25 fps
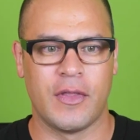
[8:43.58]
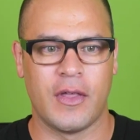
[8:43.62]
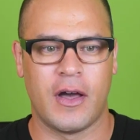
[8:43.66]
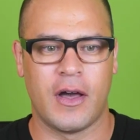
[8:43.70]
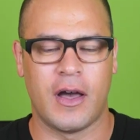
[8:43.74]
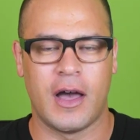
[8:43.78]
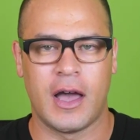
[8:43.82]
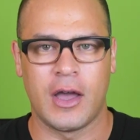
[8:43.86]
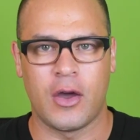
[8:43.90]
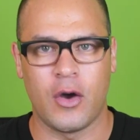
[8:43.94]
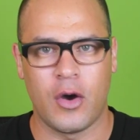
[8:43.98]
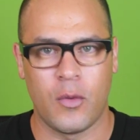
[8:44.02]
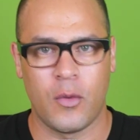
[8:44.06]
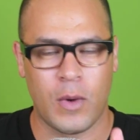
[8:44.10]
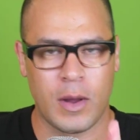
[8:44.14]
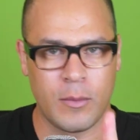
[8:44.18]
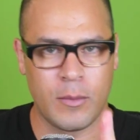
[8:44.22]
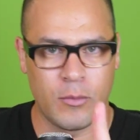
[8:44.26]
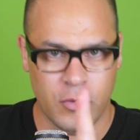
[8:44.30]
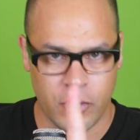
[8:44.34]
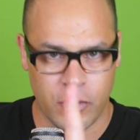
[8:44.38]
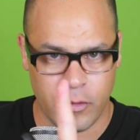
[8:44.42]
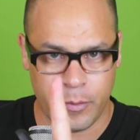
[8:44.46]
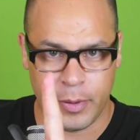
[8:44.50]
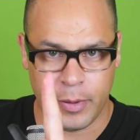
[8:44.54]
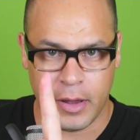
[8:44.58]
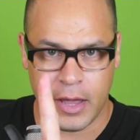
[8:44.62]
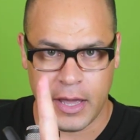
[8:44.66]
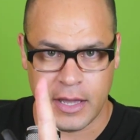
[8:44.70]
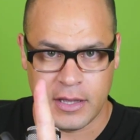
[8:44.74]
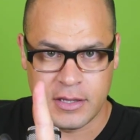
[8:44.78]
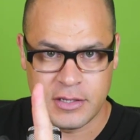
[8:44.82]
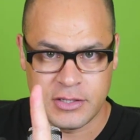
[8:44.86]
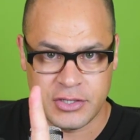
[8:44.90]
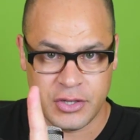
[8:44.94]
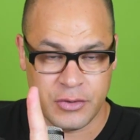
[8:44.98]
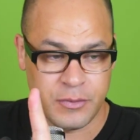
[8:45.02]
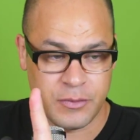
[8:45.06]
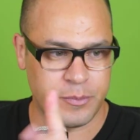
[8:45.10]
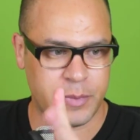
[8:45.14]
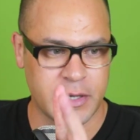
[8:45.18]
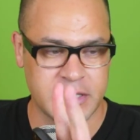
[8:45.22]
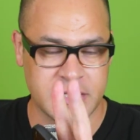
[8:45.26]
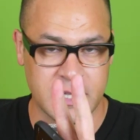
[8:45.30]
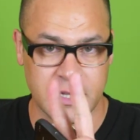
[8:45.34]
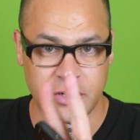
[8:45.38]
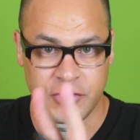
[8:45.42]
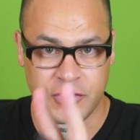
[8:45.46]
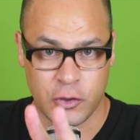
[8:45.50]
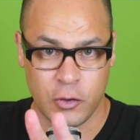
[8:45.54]
I got one more reply. So
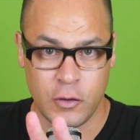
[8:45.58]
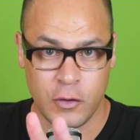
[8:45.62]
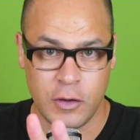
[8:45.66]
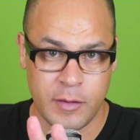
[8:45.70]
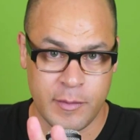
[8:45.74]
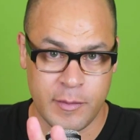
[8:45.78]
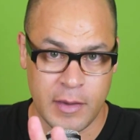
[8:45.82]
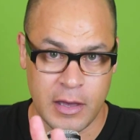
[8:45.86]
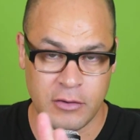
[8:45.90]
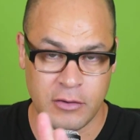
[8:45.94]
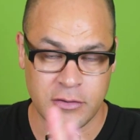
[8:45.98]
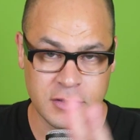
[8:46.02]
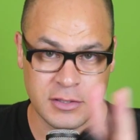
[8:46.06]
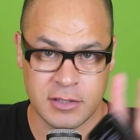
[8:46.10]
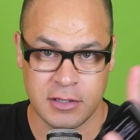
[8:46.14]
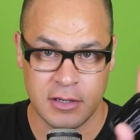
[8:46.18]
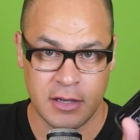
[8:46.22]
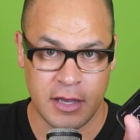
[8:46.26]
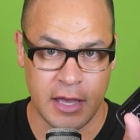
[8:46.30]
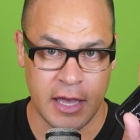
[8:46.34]
basically 2 emails